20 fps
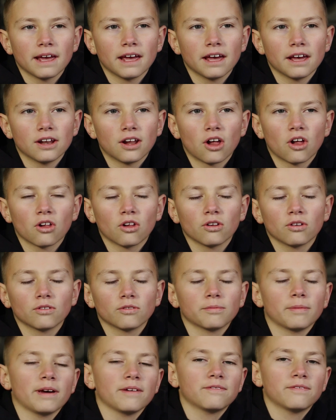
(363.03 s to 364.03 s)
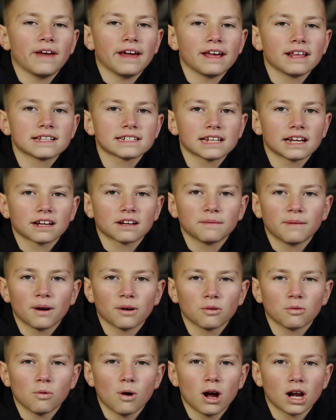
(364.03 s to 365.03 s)
and all of my fans that come
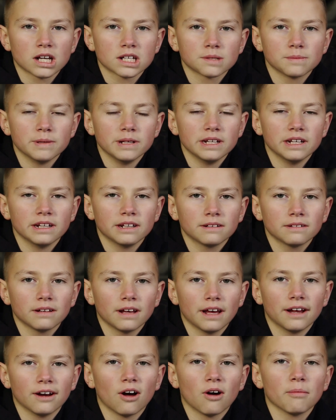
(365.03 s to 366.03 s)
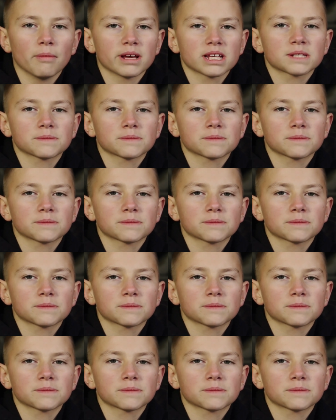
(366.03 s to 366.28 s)
out and watch me, and all my